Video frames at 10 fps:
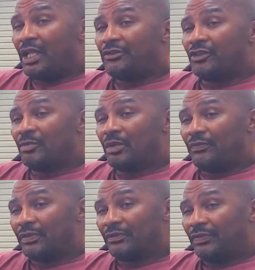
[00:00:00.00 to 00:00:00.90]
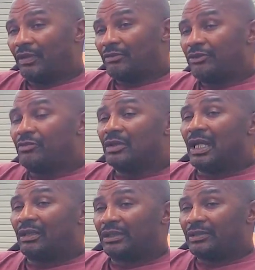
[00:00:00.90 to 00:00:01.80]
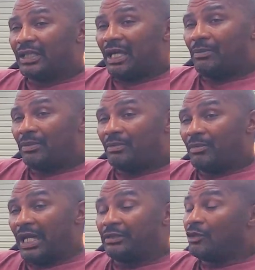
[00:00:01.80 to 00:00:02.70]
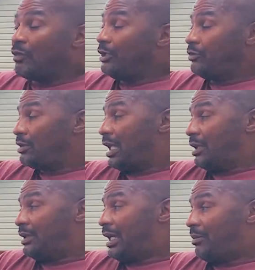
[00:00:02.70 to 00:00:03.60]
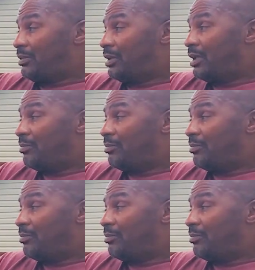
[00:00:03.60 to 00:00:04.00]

That's your motherfucking fault. You allowed that to happen. And know why you allowed it to happen?